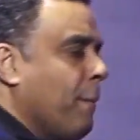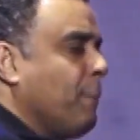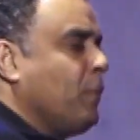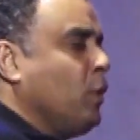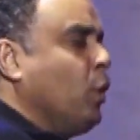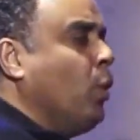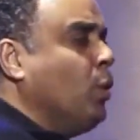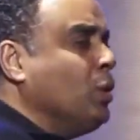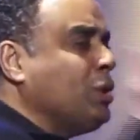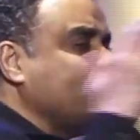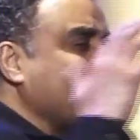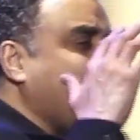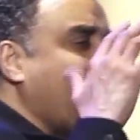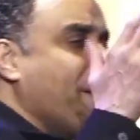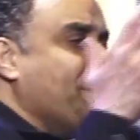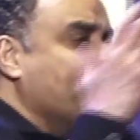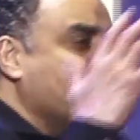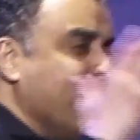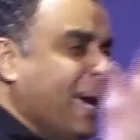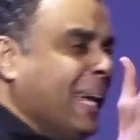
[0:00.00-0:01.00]
You shall
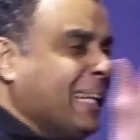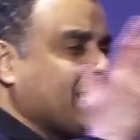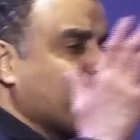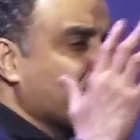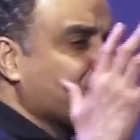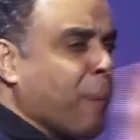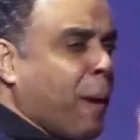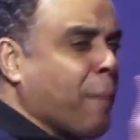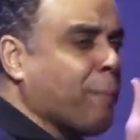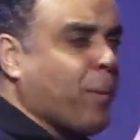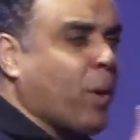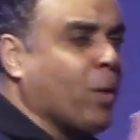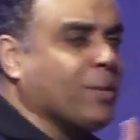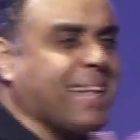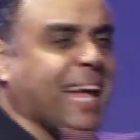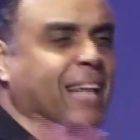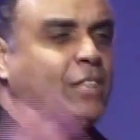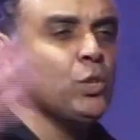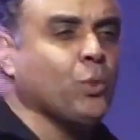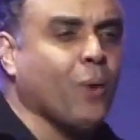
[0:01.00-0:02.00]
meet people
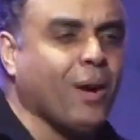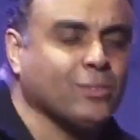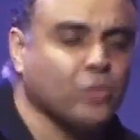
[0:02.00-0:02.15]
that you are